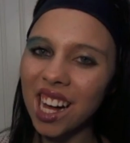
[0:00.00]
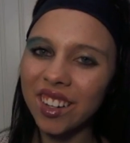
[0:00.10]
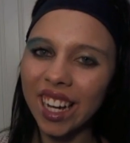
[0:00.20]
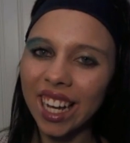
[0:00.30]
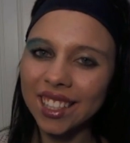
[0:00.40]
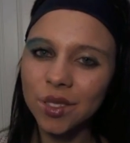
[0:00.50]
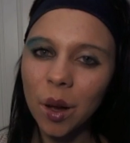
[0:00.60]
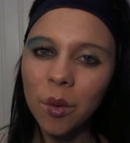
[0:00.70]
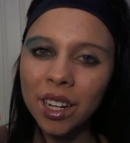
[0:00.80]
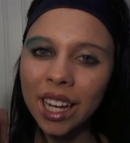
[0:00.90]
Alright guys, so I
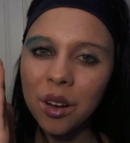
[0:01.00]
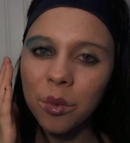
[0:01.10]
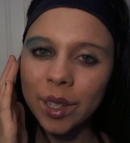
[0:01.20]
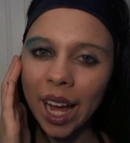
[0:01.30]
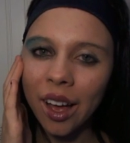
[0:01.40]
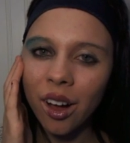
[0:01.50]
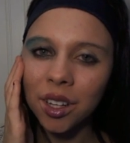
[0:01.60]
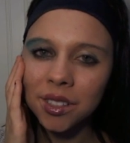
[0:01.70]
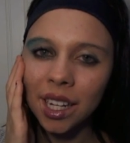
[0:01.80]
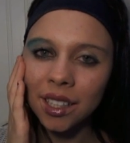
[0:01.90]
want to get one eye
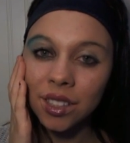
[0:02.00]
all done